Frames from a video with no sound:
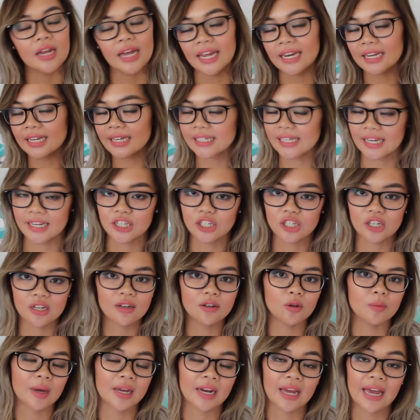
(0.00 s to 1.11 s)
any teacher,
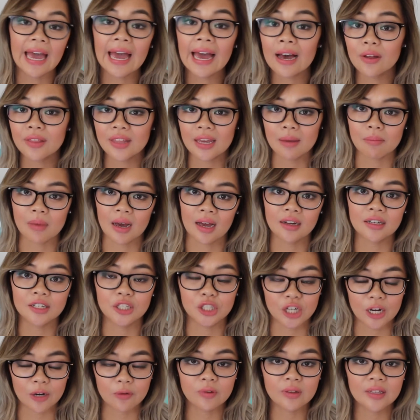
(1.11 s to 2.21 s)
no matter how they mark
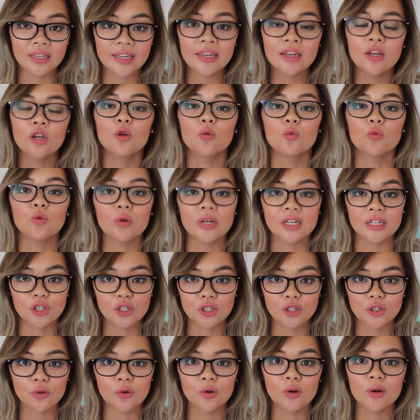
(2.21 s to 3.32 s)
generally, will
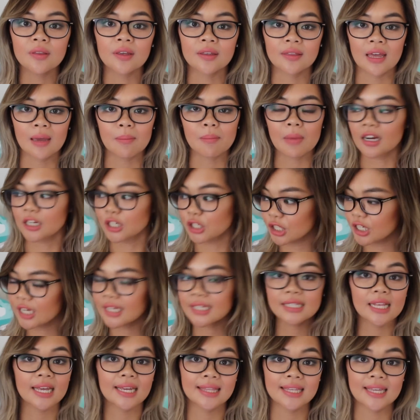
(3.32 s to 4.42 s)
ensure that they mark
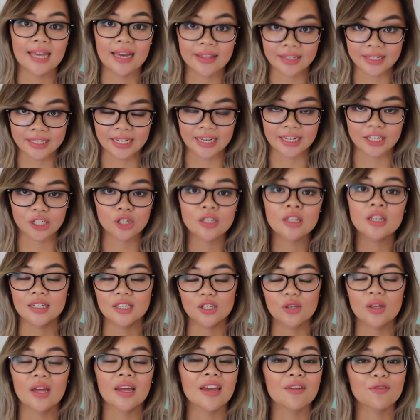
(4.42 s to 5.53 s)
just like the other teachers so
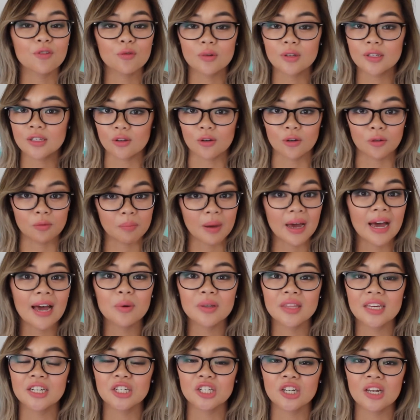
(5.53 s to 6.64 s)
that everyone's on par with
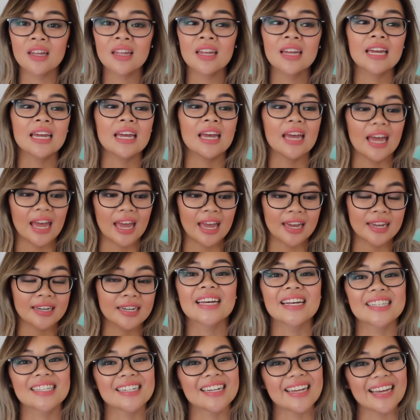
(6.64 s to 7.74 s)
each other and
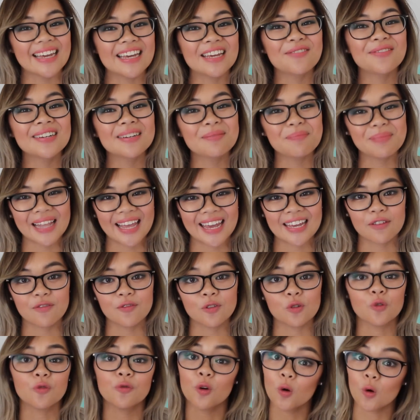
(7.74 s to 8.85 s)
it's an even playing
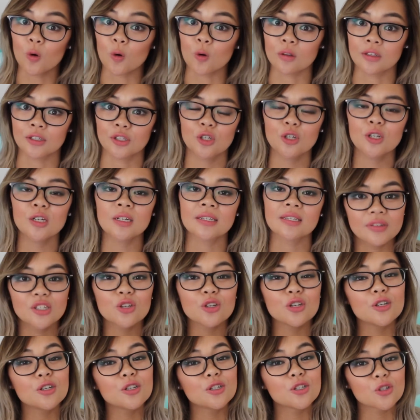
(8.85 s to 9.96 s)
field for all the students. So
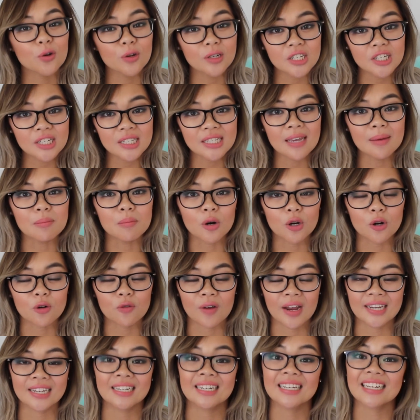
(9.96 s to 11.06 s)
you don't just get
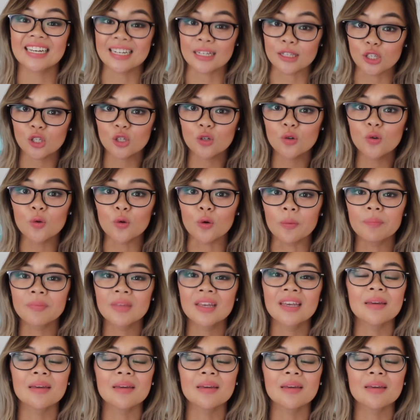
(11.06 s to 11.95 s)
moderated in school,